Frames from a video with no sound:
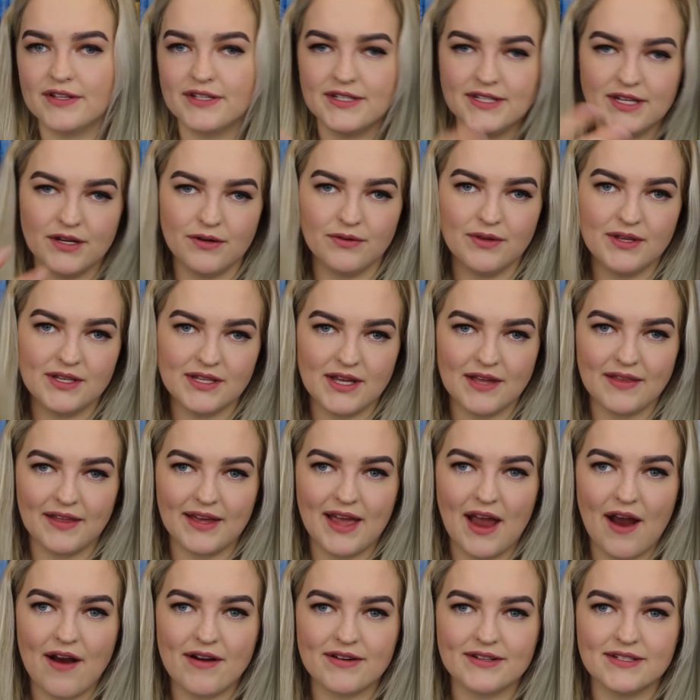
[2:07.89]
until these other
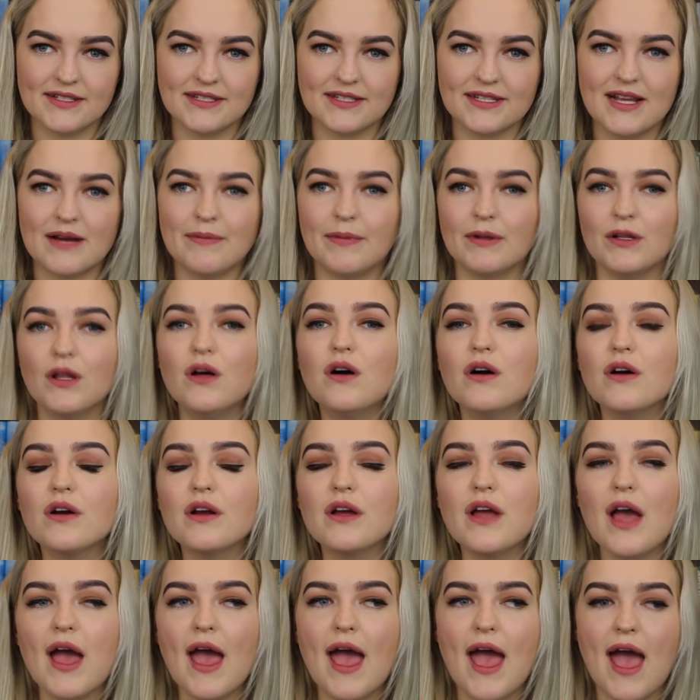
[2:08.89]
characters come
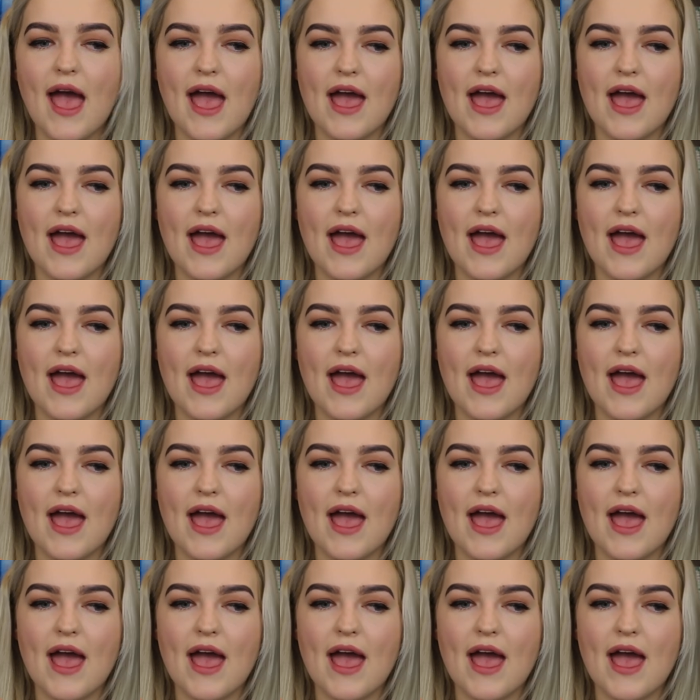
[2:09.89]
along